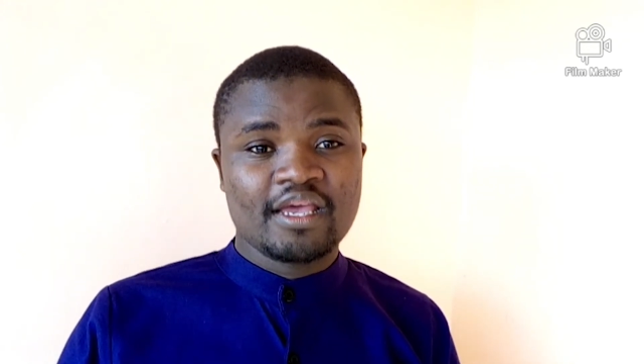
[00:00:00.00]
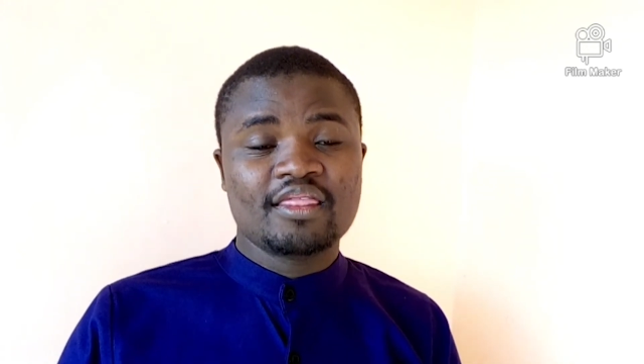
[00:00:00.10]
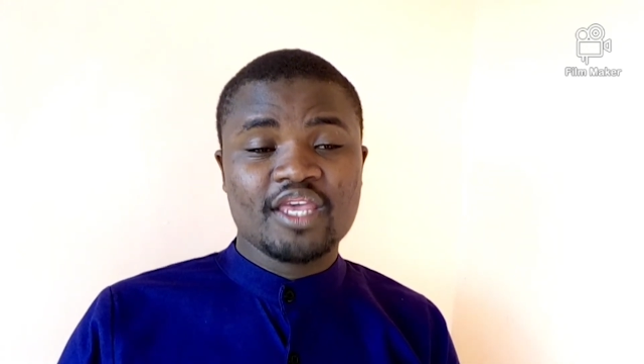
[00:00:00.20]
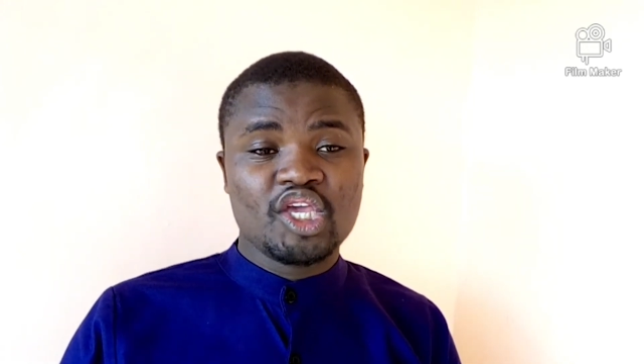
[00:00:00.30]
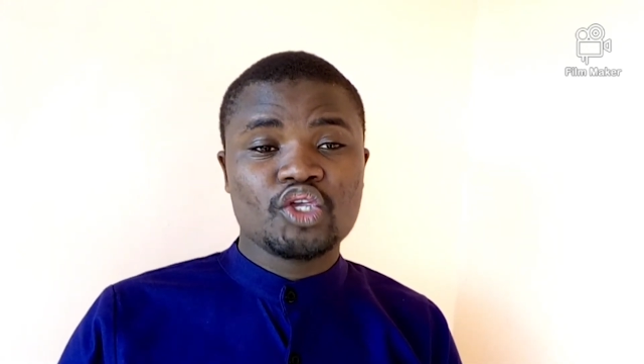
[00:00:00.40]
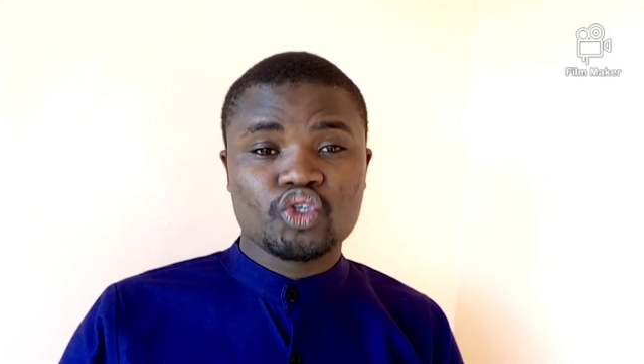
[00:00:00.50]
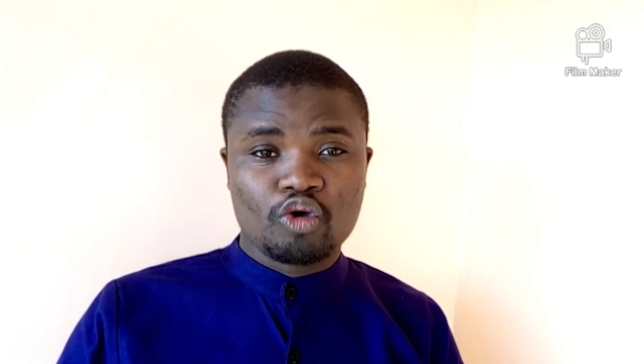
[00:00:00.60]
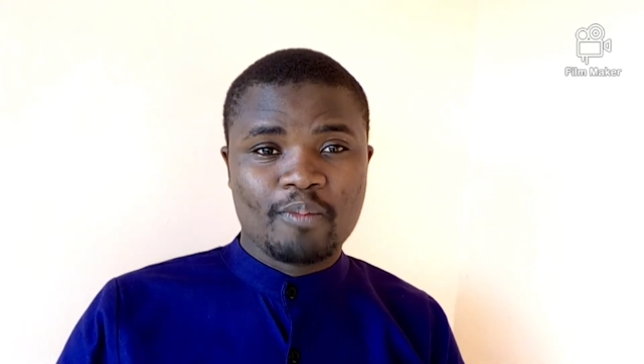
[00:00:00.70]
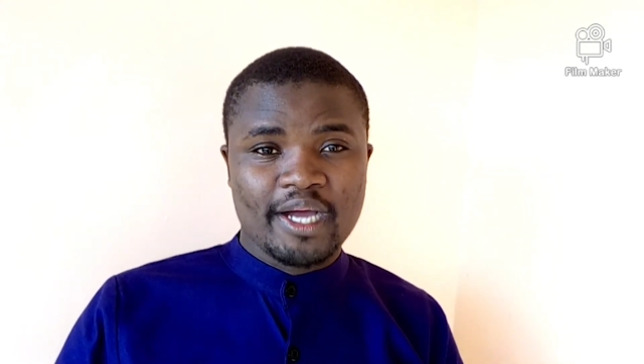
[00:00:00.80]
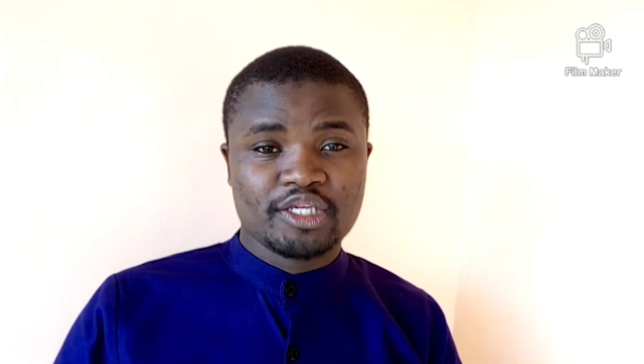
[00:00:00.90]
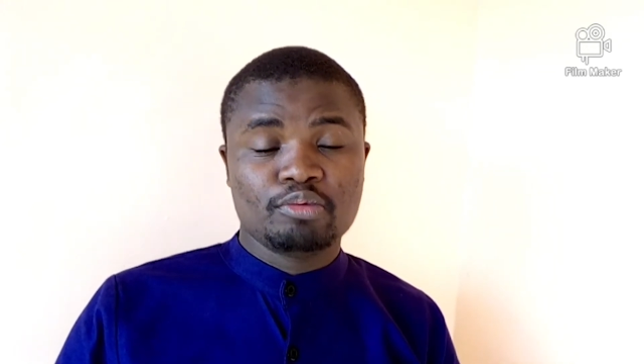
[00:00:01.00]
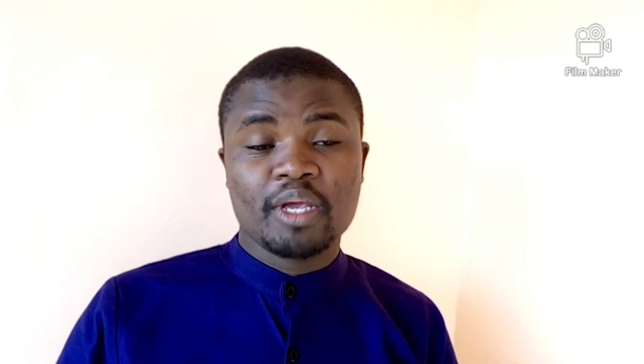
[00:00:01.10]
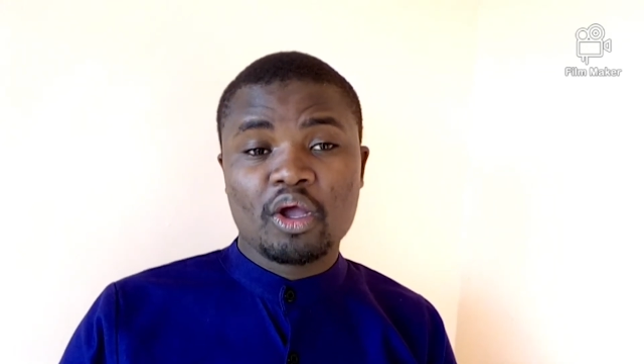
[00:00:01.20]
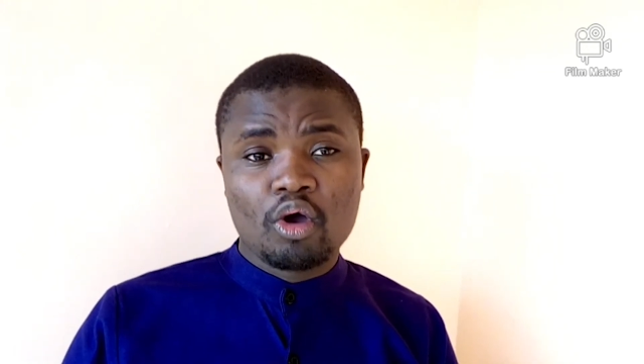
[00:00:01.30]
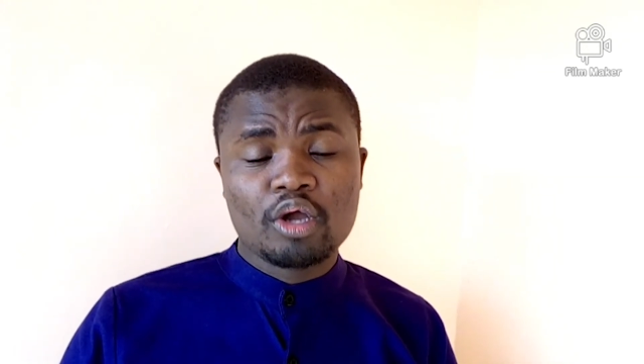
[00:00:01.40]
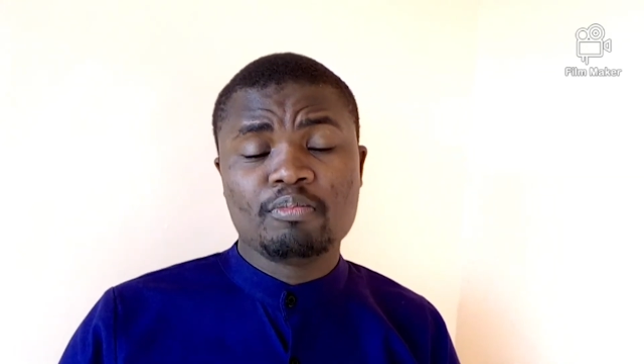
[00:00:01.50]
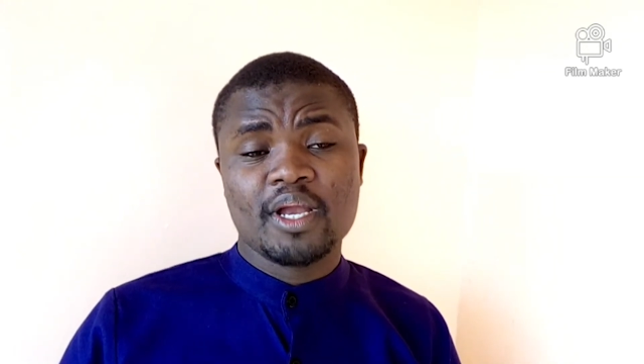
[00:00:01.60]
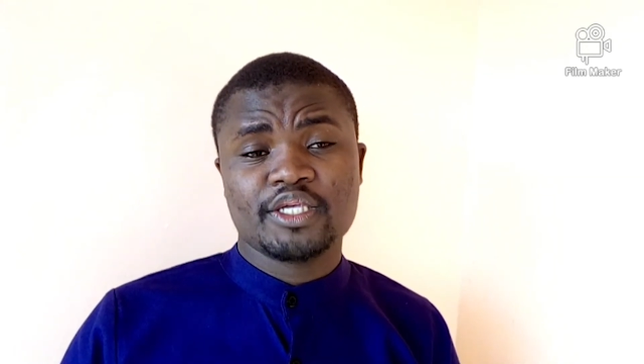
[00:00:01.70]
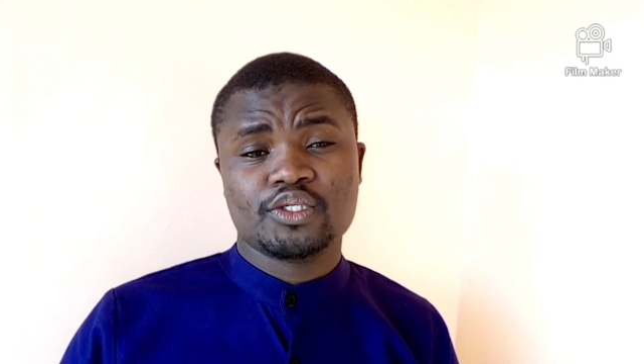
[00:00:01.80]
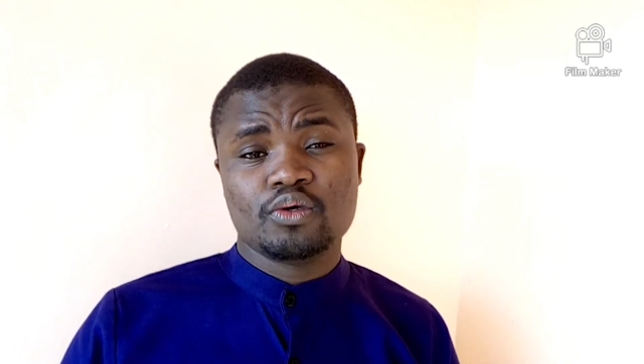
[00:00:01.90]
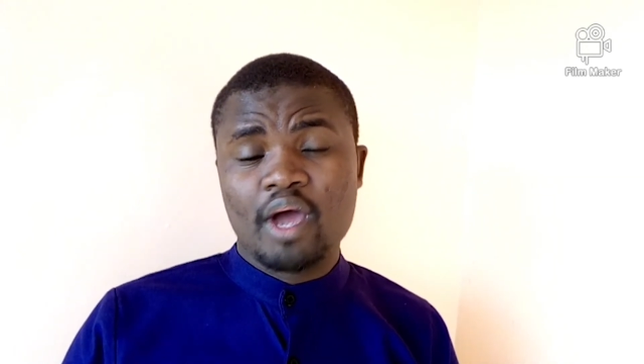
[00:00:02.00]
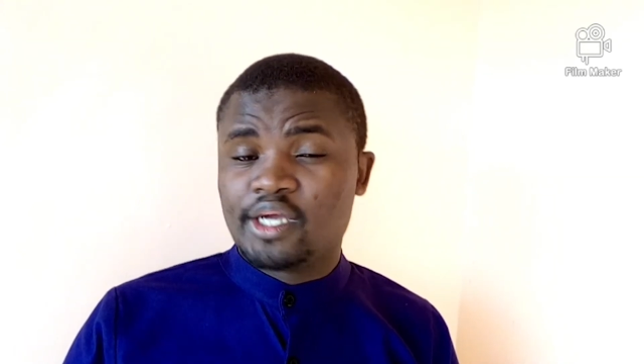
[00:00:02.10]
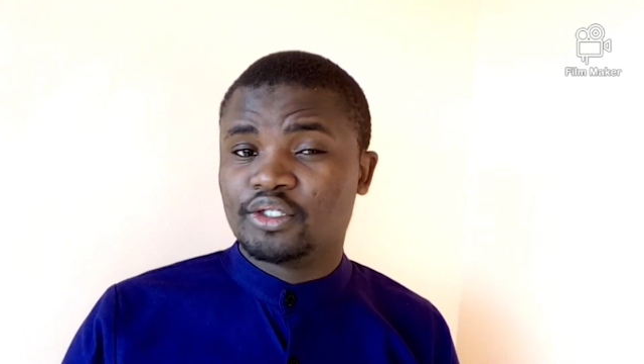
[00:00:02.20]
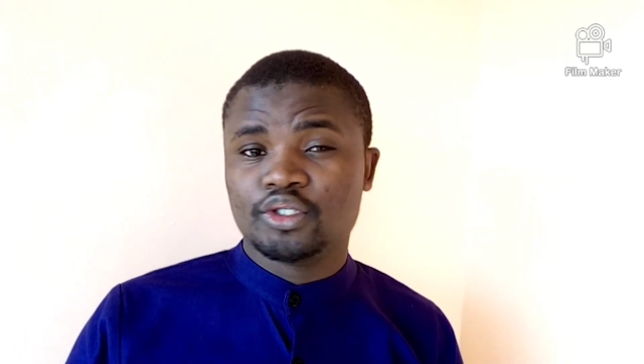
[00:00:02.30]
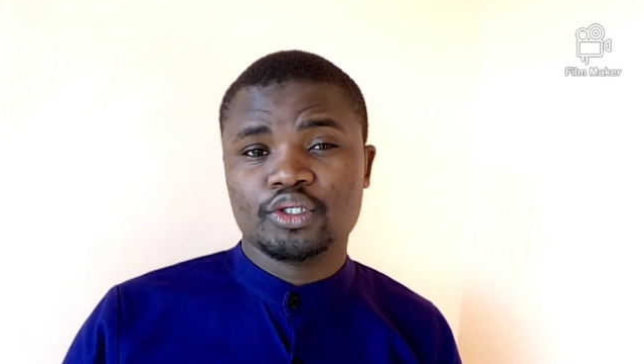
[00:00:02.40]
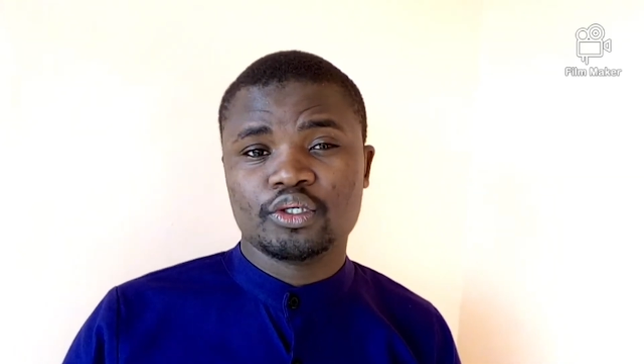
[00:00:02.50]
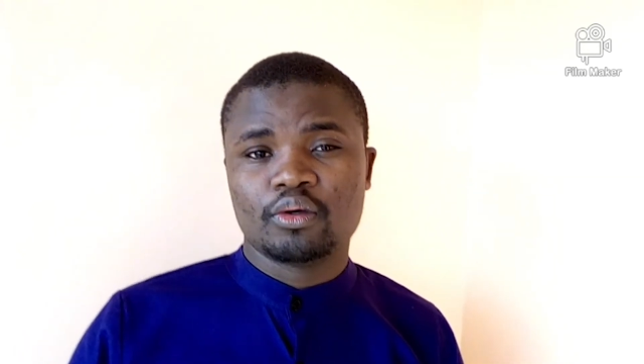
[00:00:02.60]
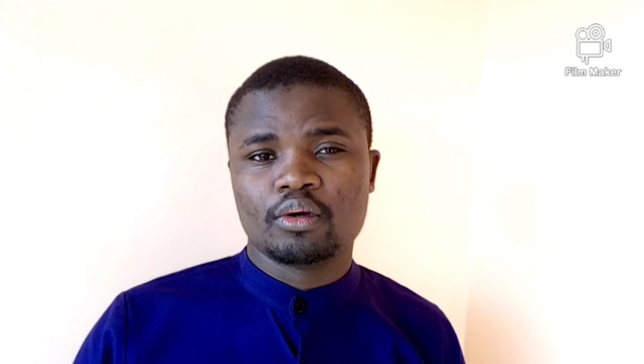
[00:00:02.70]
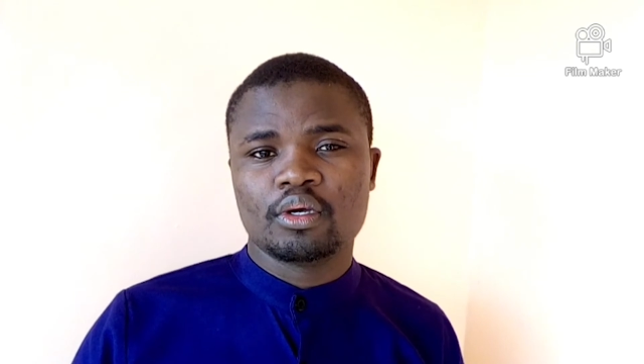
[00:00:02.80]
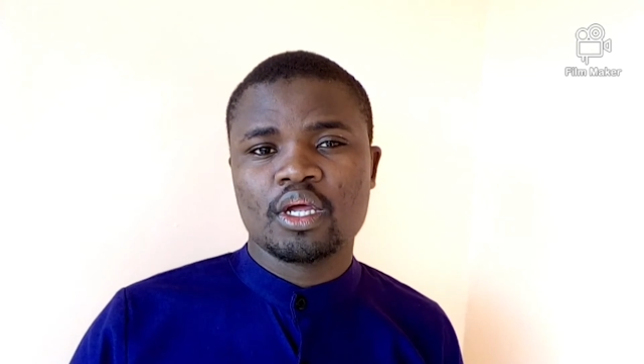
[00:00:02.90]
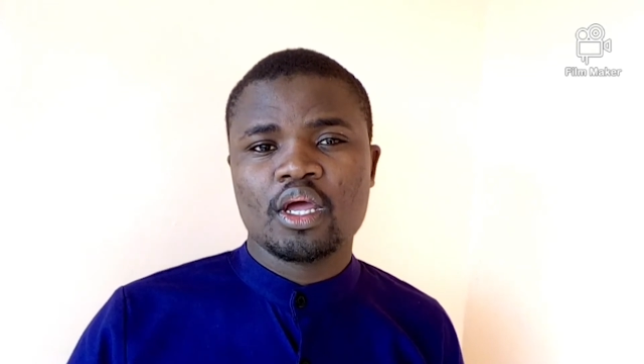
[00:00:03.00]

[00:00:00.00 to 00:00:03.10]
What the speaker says: Thank you so much. May God bless you and do you good.